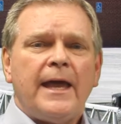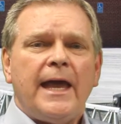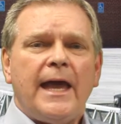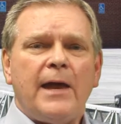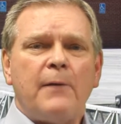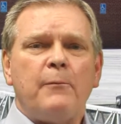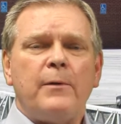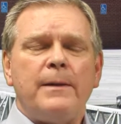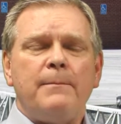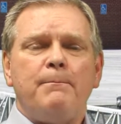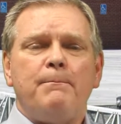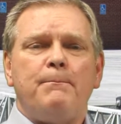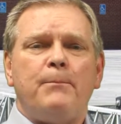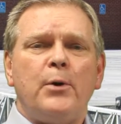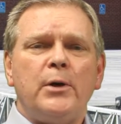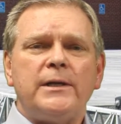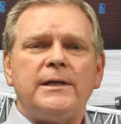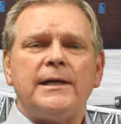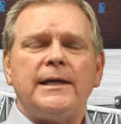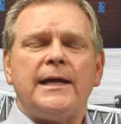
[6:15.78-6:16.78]
and we
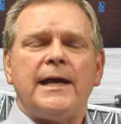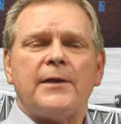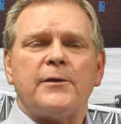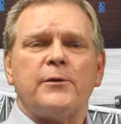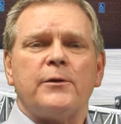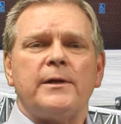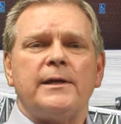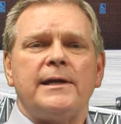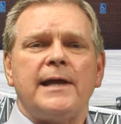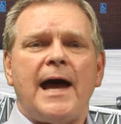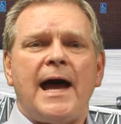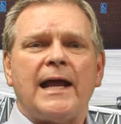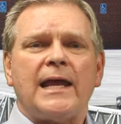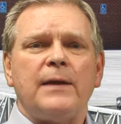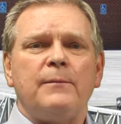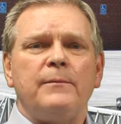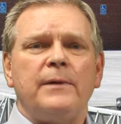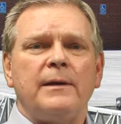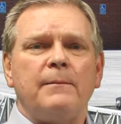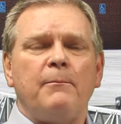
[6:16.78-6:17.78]
put together the
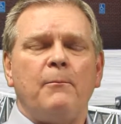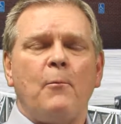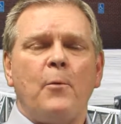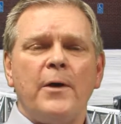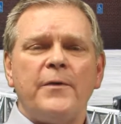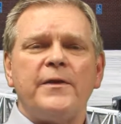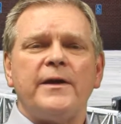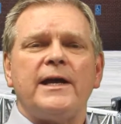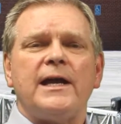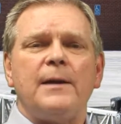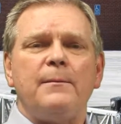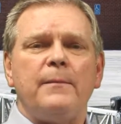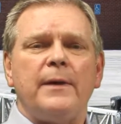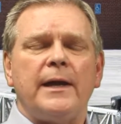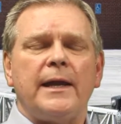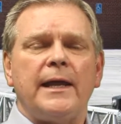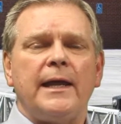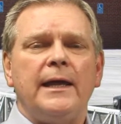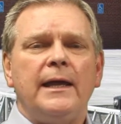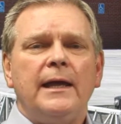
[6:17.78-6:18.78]
document with a
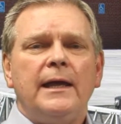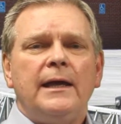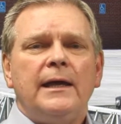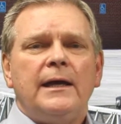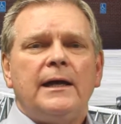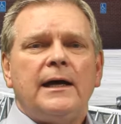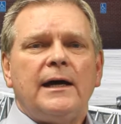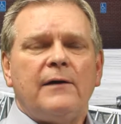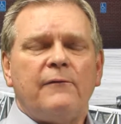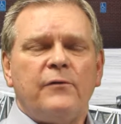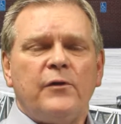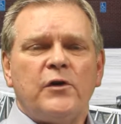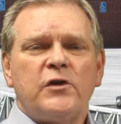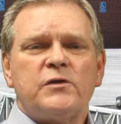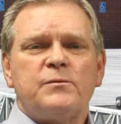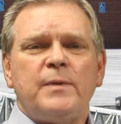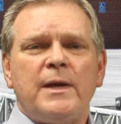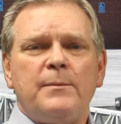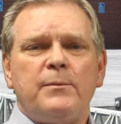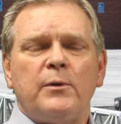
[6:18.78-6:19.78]
committee of
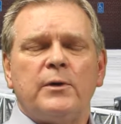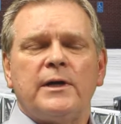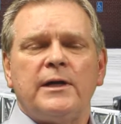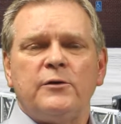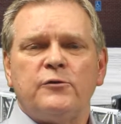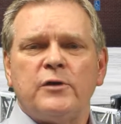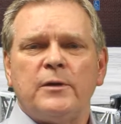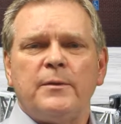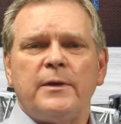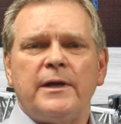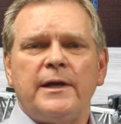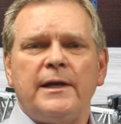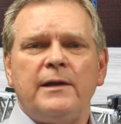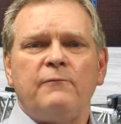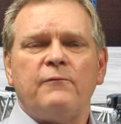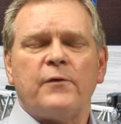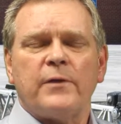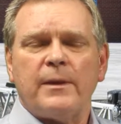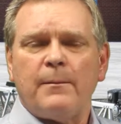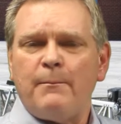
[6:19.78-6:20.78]
those people contributing
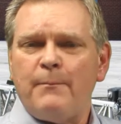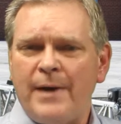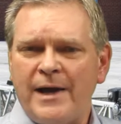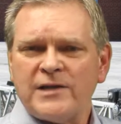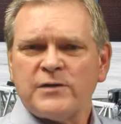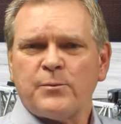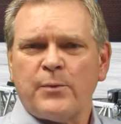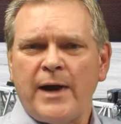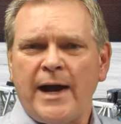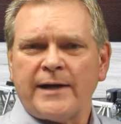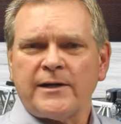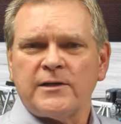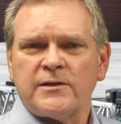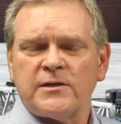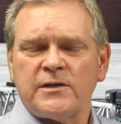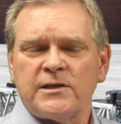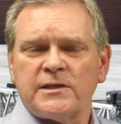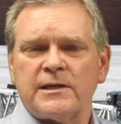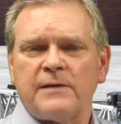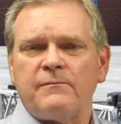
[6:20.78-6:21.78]
for the best
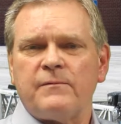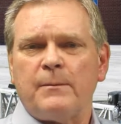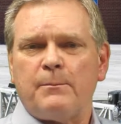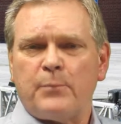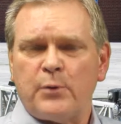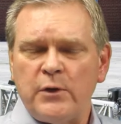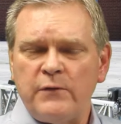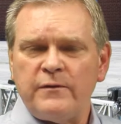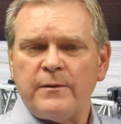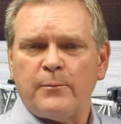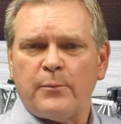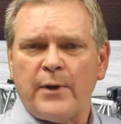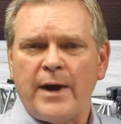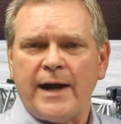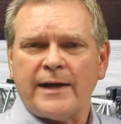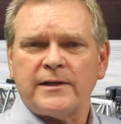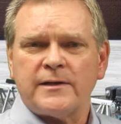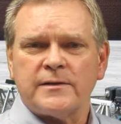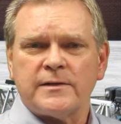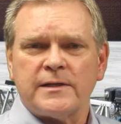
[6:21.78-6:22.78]
practices of the proven
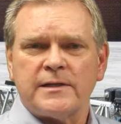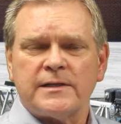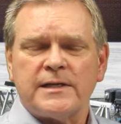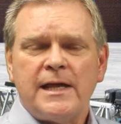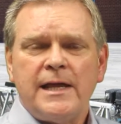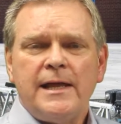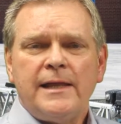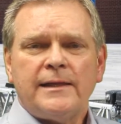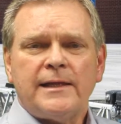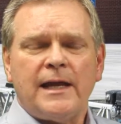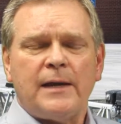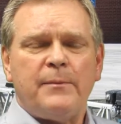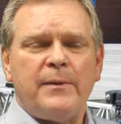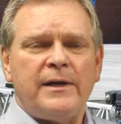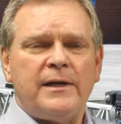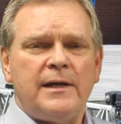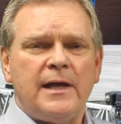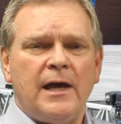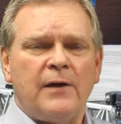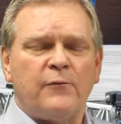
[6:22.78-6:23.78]
practices that have
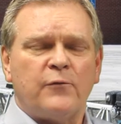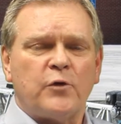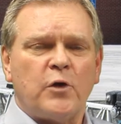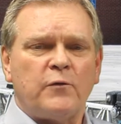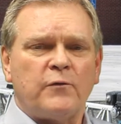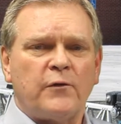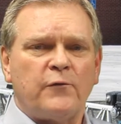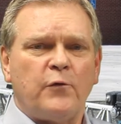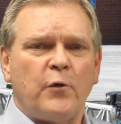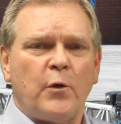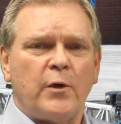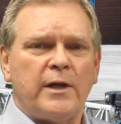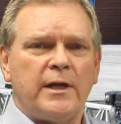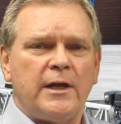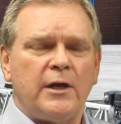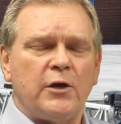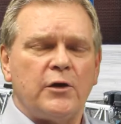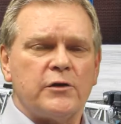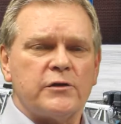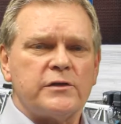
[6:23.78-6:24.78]
been done for over 40
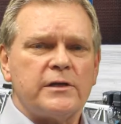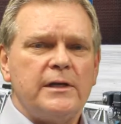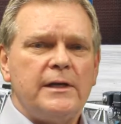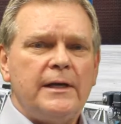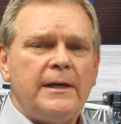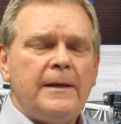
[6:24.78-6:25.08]
years.